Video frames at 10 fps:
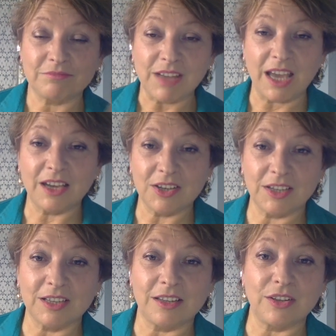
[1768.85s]
Anchor
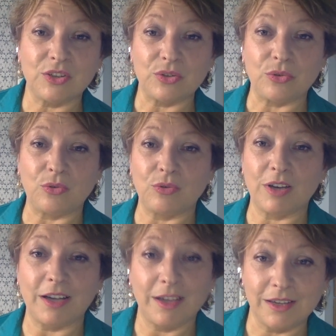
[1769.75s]
it into
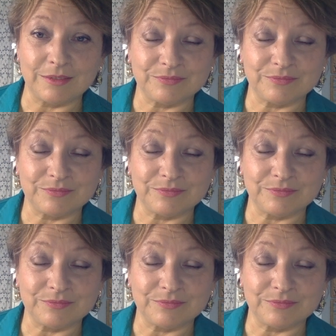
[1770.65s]
Gaia.